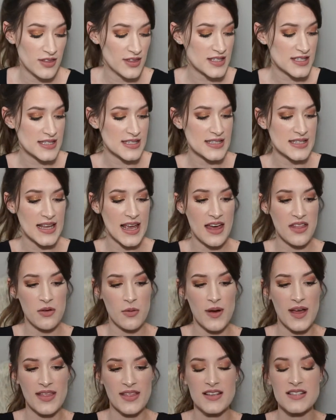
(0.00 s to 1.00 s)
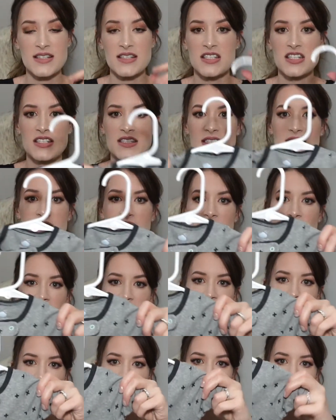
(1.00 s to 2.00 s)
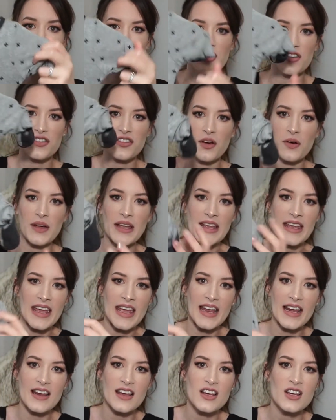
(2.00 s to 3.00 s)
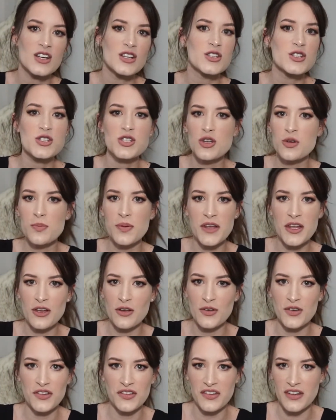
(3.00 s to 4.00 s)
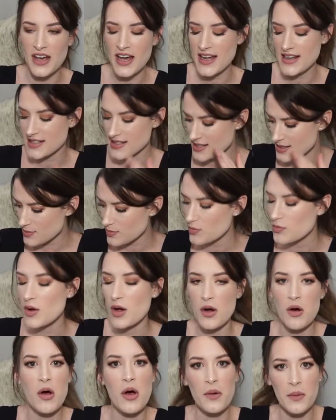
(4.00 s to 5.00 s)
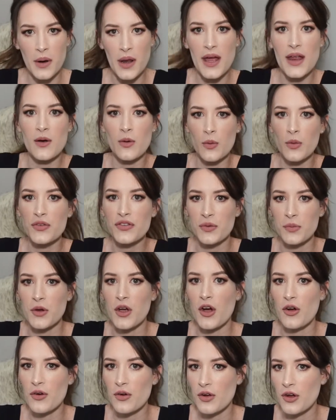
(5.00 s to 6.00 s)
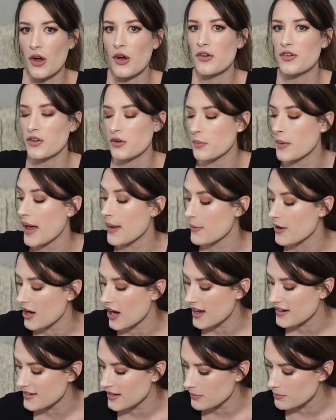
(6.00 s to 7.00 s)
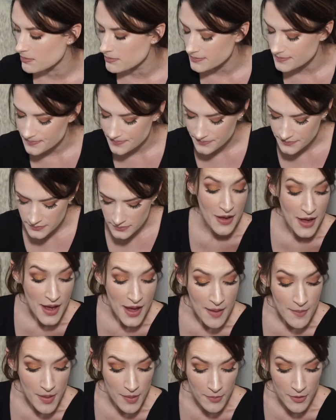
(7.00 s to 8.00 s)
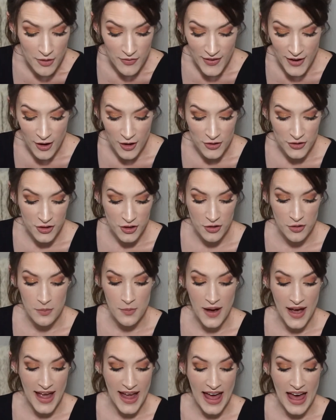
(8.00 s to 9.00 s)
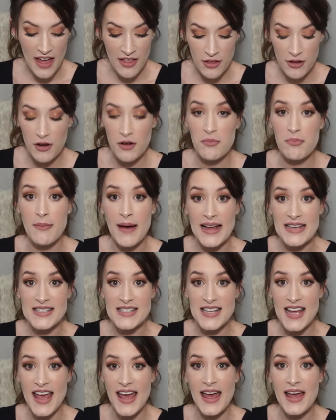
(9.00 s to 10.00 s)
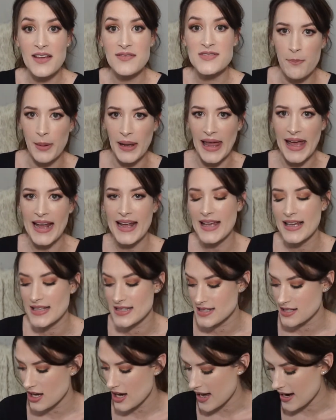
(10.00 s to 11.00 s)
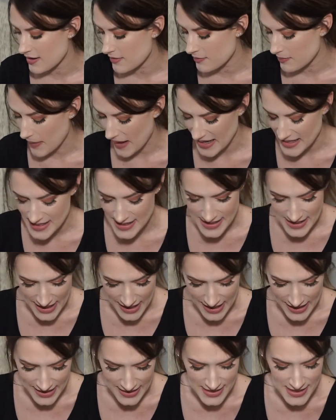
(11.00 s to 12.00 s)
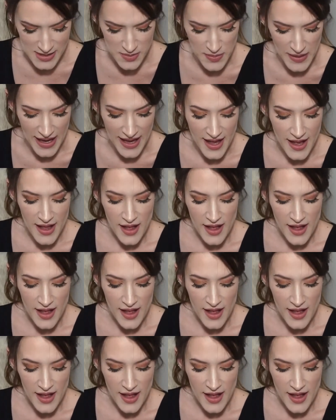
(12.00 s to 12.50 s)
this is the other one. This is just a size smaller. So again, super cute designs, an awesome go-to baby item. But moving on to my other must-haves, blankets kind of base things, but